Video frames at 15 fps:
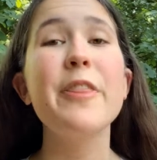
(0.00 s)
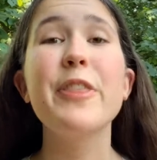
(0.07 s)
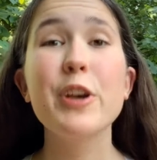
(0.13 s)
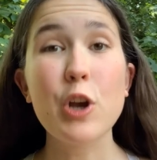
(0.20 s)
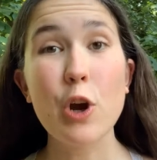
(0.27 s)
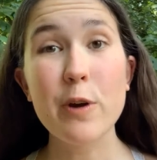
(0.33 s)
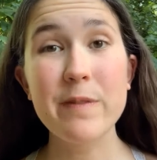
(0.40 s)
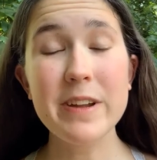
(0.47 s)
The
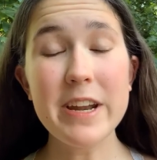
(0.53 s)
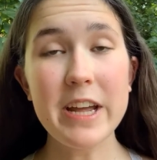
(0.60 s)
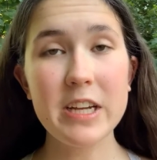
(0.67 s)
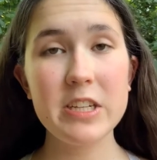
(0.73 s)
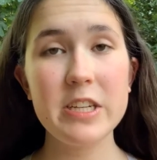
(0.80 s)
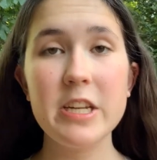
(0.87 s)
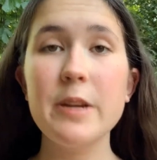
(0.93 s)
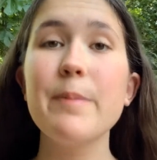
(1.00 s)

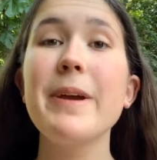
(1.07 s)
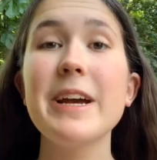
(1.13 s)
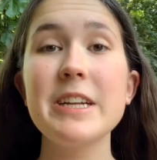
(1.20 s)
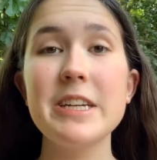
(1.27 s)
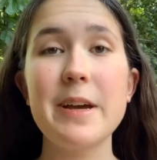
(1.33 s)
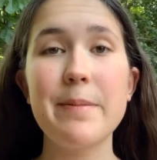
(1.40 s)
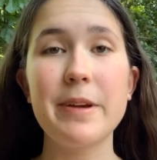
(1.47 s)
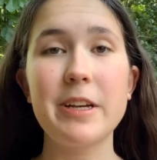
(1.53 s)
COVID-19
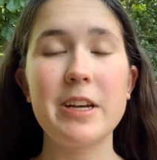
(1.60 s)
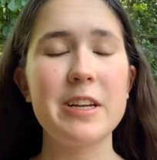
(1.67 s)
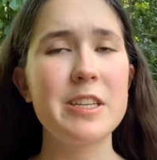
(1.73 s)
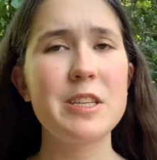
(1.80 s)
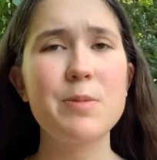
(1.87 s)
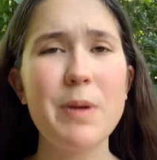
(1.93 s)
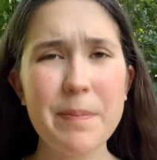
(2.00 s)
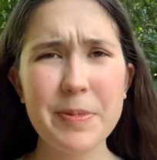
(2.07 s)
pandemic
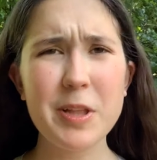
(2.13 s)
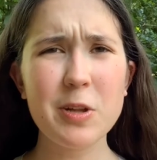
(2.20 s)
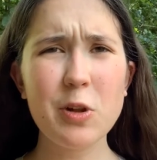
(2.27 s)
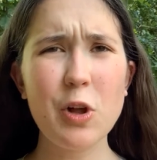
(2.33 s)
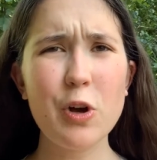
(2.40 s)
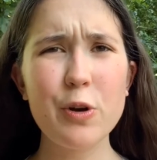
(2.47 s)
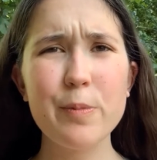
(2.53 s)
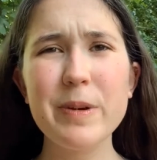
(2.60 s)
has swept the
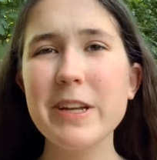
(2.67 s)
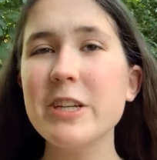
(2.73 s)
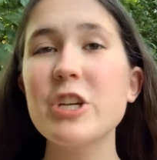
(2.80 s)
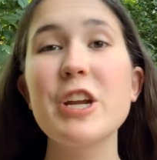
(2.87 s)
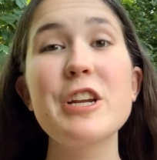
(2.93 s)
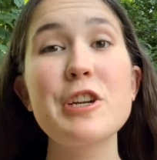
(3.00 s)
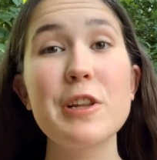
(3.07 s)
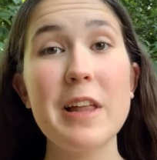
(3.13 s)
globe and
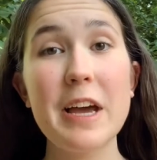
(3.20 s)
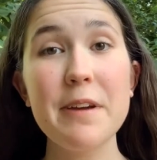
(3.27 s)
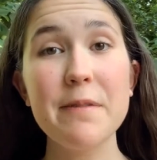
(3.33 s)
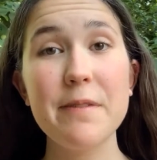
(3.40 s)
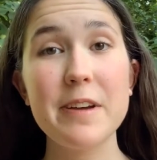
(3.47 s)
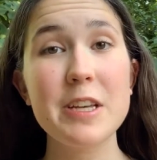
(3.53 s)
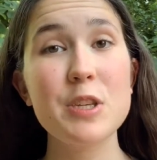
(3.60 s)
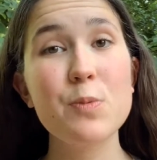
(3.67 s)
changed
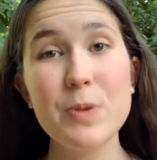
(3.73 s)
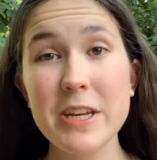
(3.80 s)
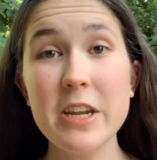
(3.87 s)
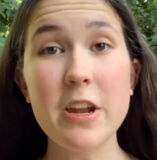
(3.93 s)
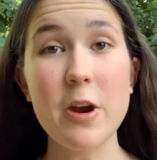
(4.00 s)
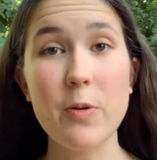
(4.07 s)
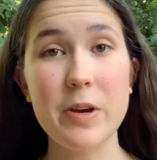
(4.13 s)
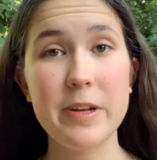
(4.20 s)
life as we
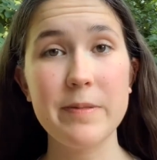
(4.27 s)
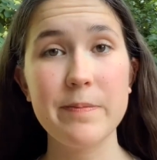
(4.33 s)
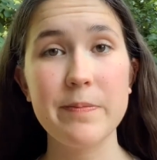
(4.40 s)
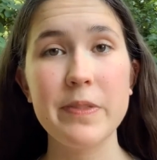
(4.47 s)
know it.